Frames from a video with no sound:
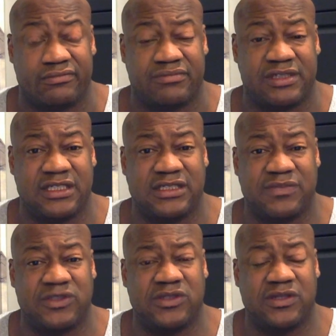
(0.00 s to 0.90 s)
But,
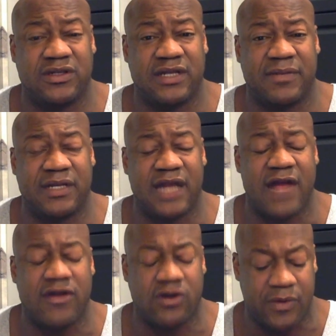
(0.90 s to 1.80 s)
but, you, but
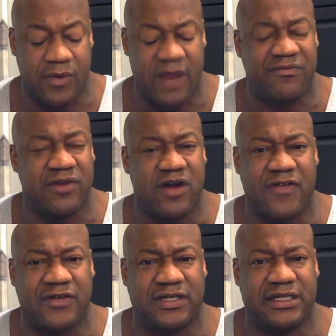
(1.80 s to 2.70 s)
now you're going to be away from your
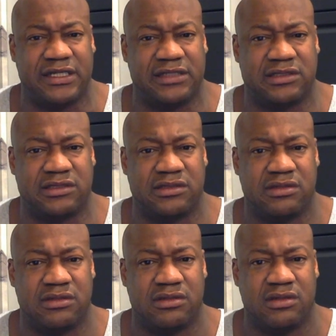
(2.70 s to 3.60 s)
other kids.
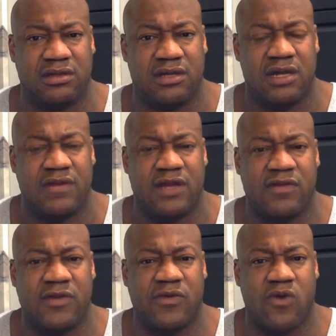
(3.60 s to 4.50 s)
They're
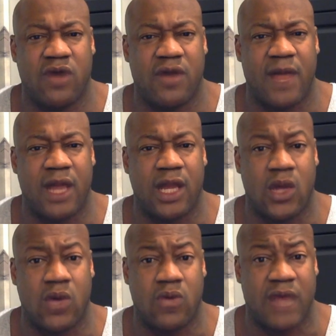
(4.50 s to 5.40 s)
going to be growing up
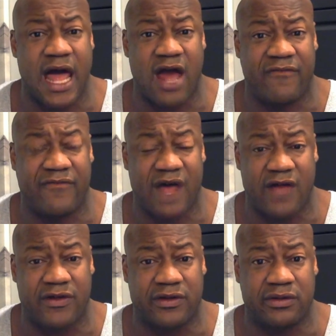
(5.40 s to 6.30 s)
alone without a
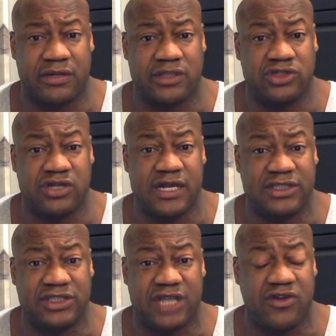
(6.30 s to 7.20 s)
father because you're
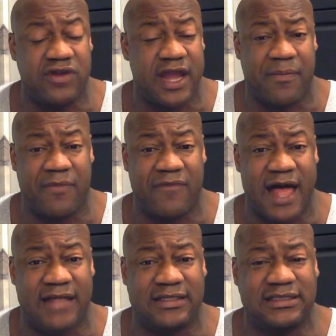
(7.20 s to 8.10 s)
in jail. You can't
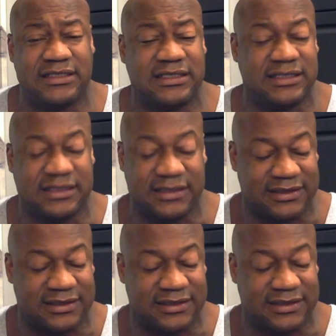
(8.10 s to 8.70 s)
provide. This just isn't.